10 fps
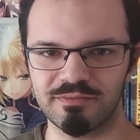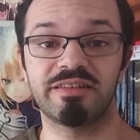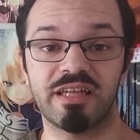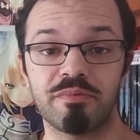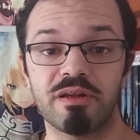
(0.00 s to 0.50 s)

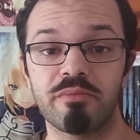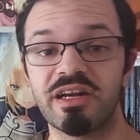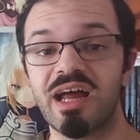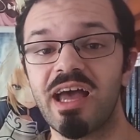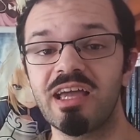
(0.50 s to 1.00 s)
Tip number
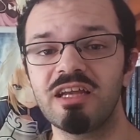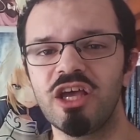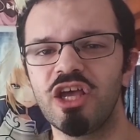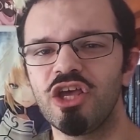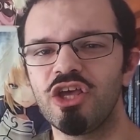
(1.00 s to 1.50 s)
9,
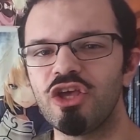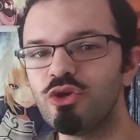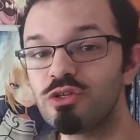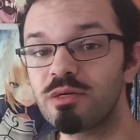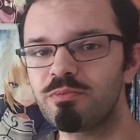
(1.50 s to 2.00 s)

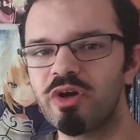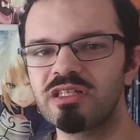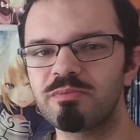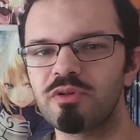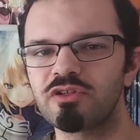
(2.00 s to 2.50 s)
use the
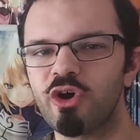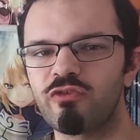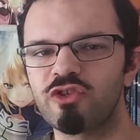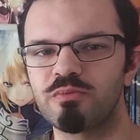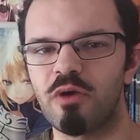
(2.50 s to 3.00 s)
principles of
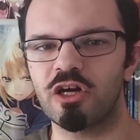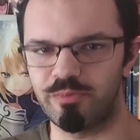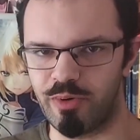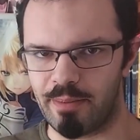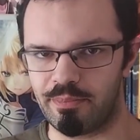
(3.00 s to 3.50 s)
smart
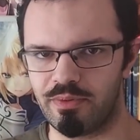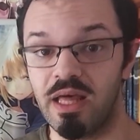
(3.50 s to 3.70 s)
prep.